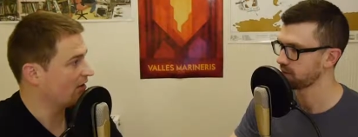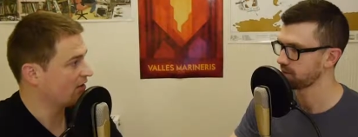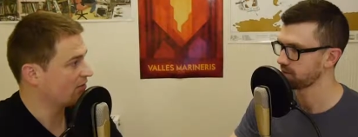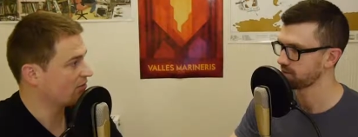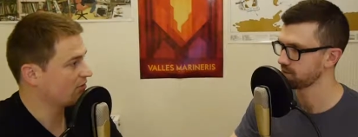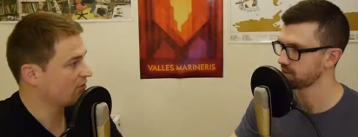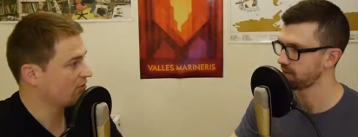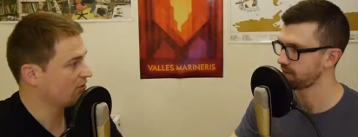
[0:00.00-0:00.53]

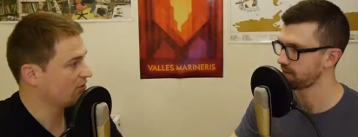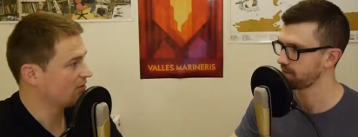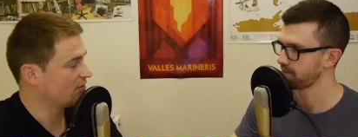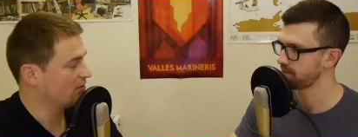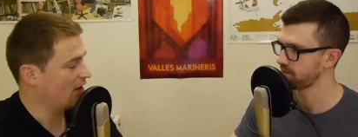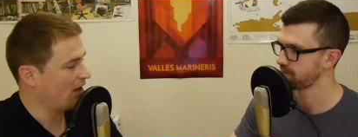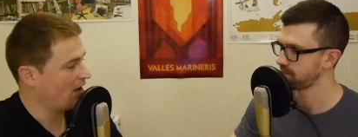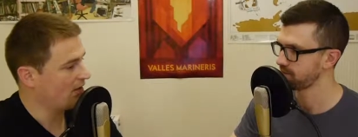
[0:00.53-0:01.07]
Speaker 1: Earth. Yeah.
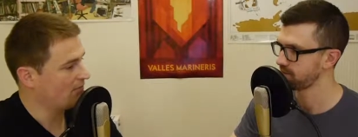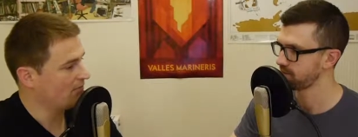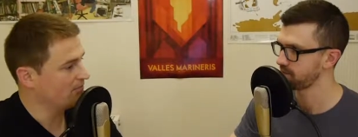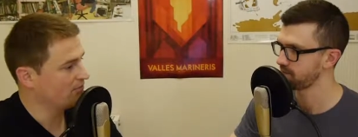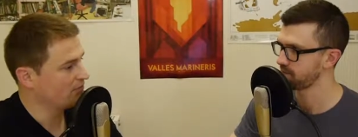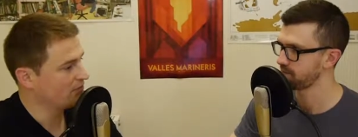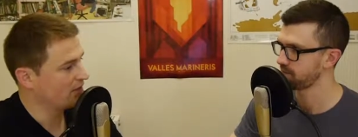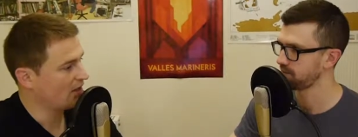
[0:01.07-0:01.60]

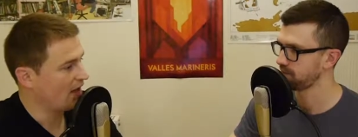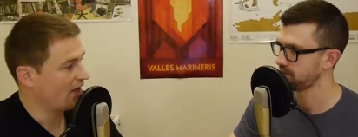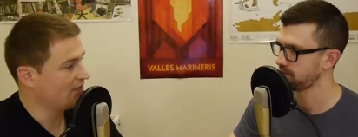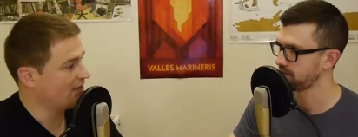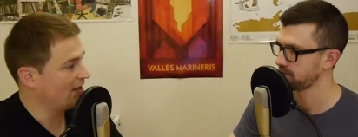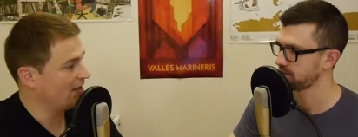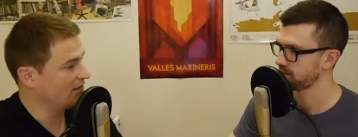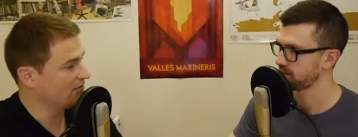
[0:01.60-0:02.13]
Um,
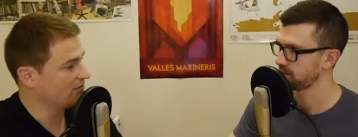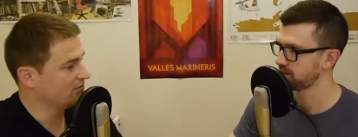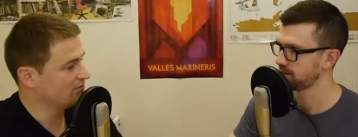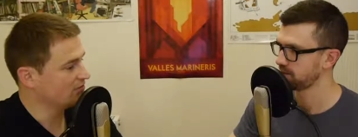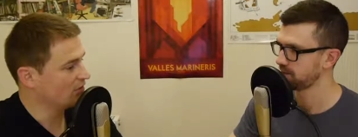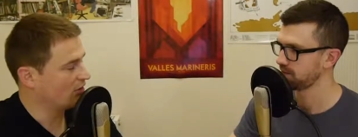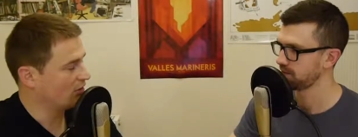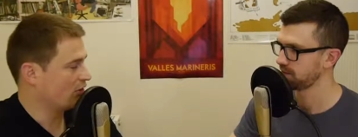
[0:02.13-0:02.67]
and then
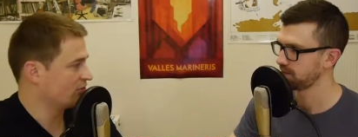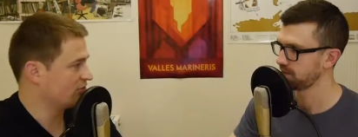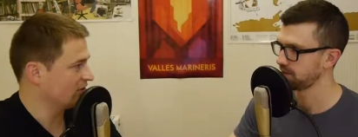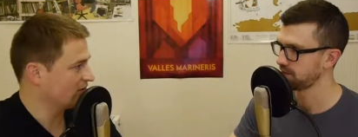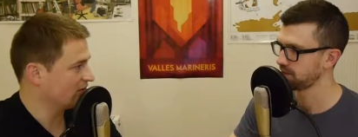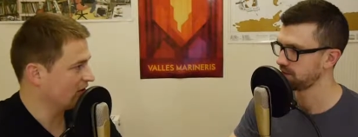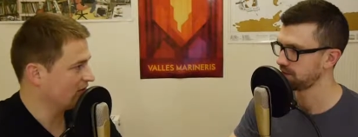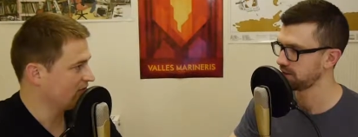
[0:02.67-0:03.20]

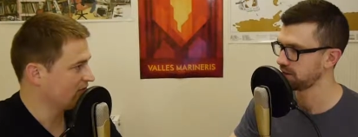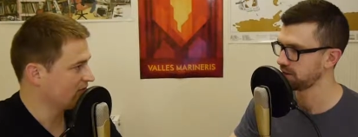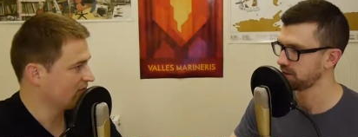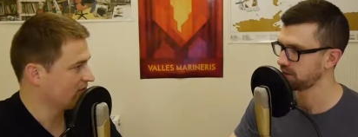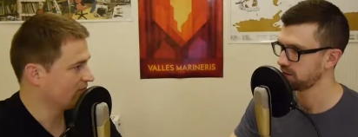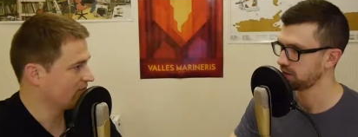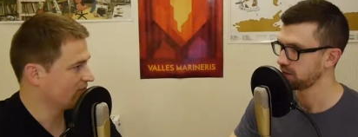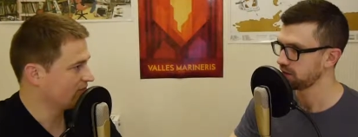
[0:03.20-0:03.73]
origin of life
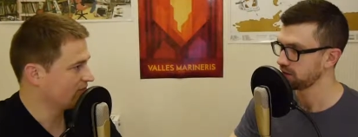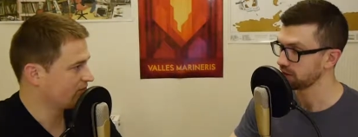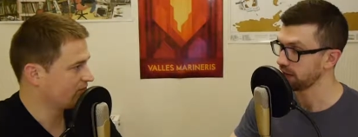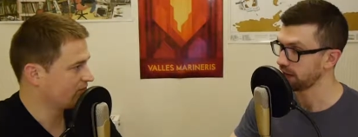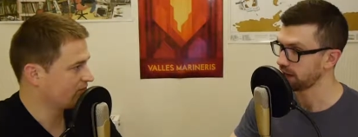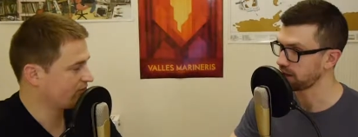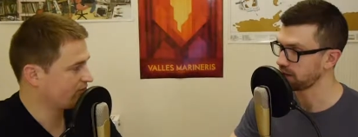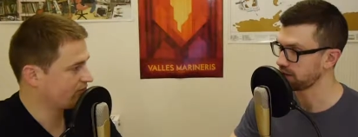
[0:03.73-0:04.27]

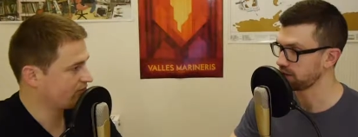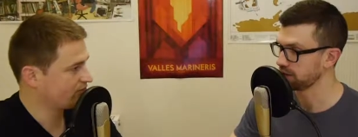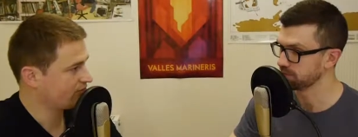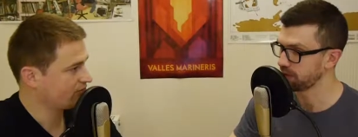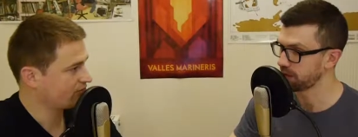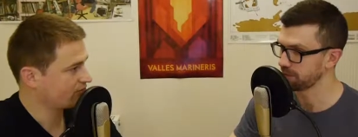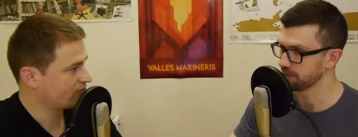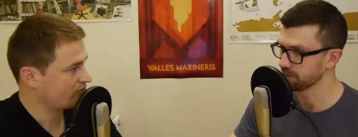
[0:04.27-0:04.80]
Speaker 2: yeah
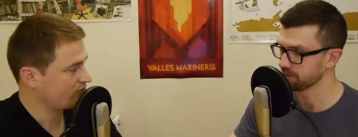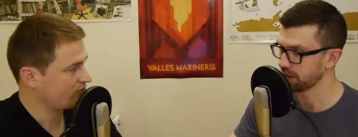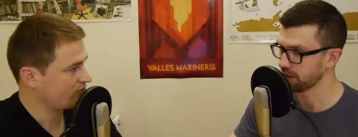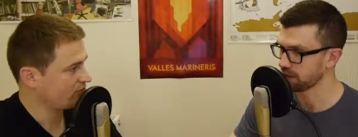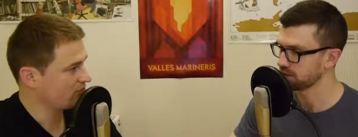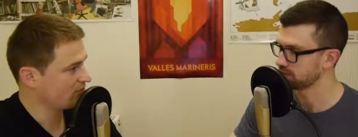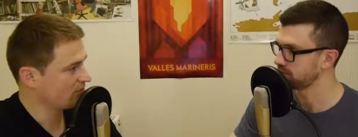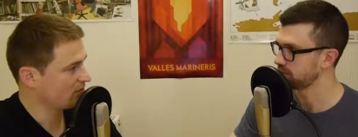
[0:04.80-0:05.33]
maybe
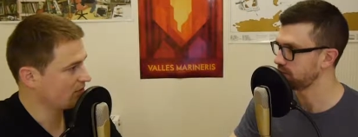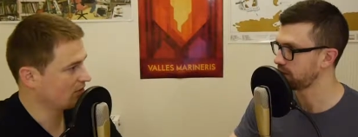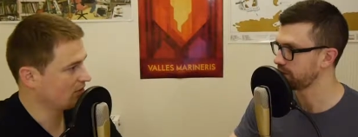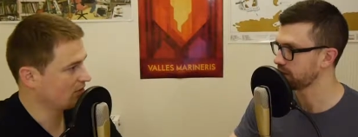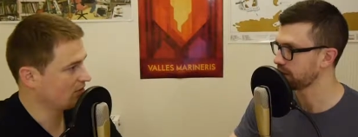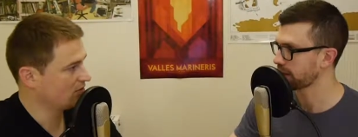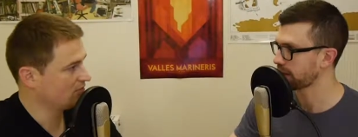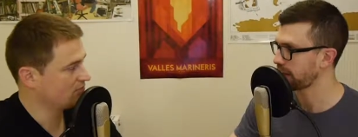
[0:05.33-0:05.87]
yeah
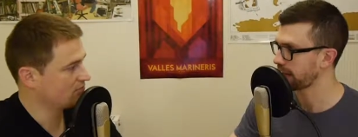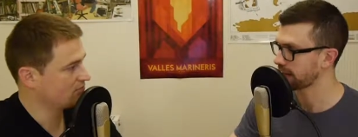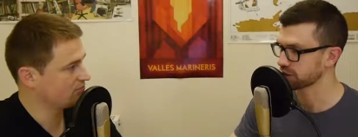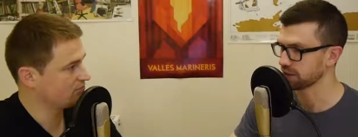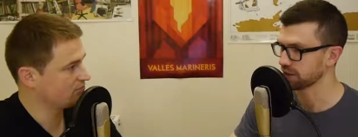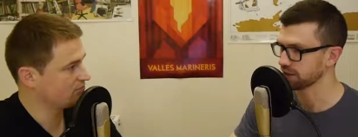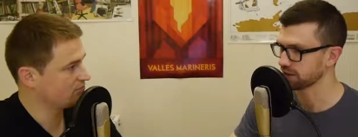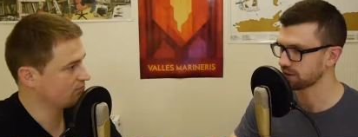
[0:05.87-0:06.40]
maybe like
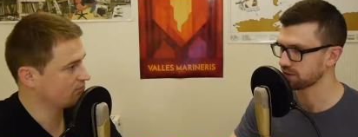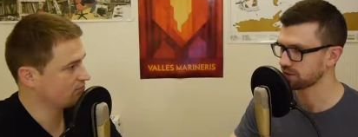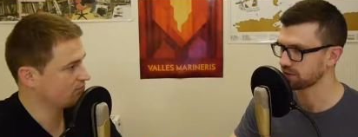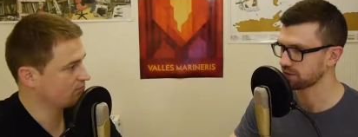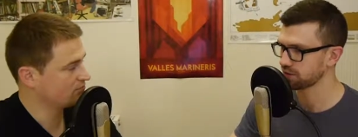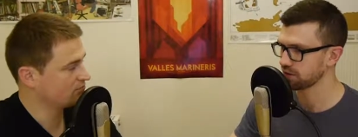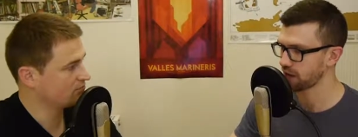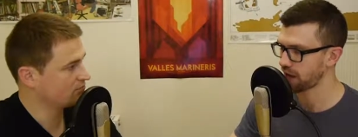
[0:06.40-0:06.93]
actually
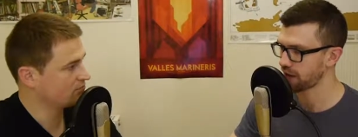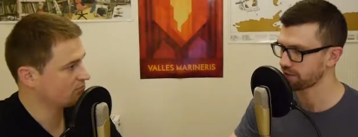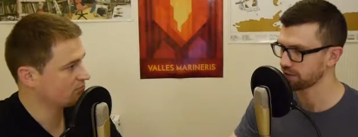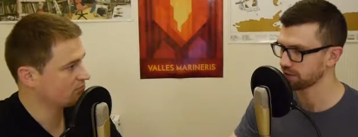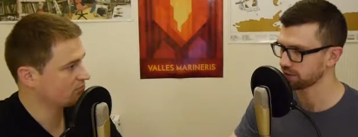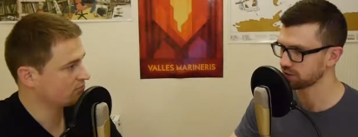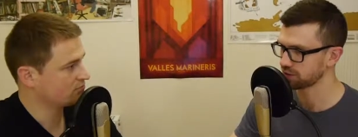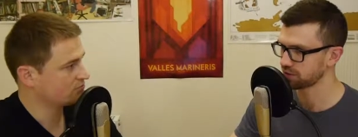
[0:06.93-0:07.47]

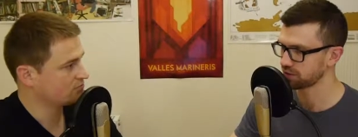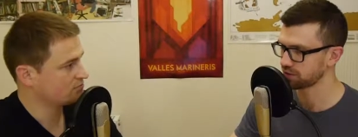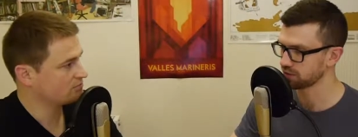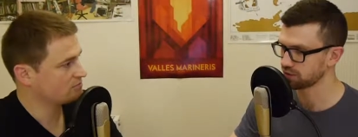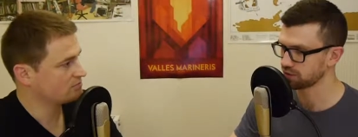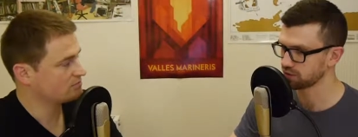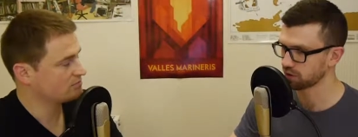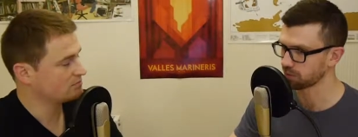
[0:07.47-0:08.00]
having
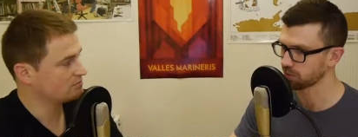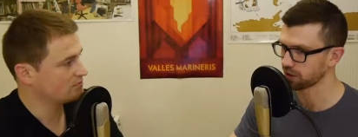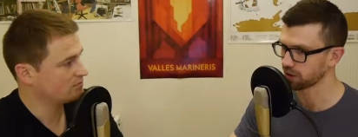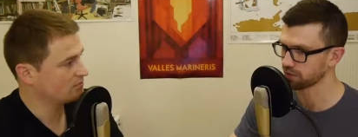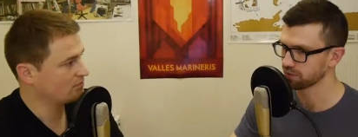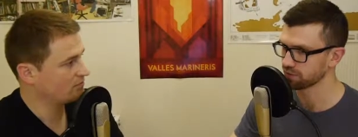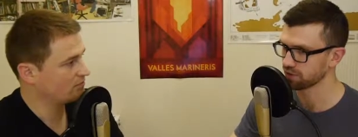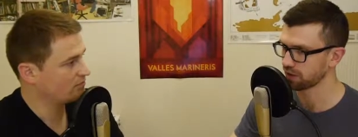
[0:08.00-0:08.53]
some
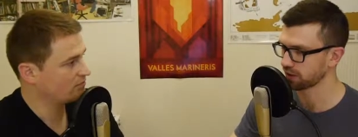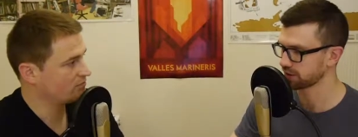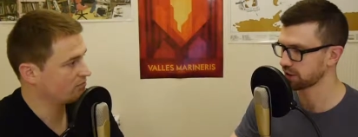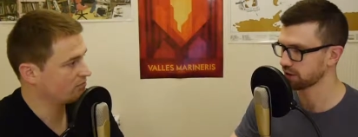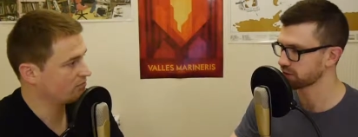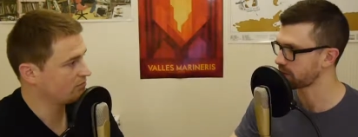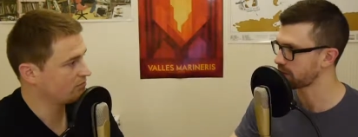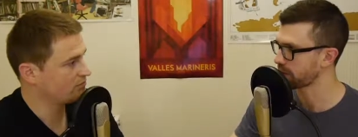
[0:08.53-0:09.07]
kind of like
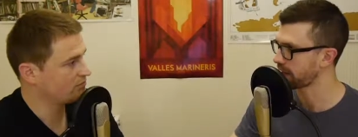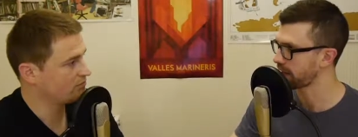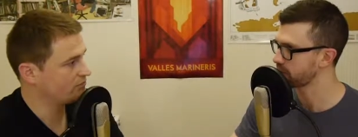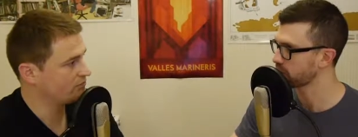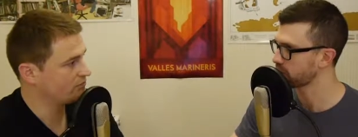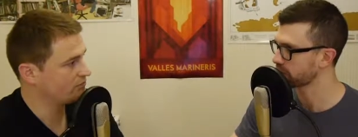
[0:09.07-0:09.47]
self-replicating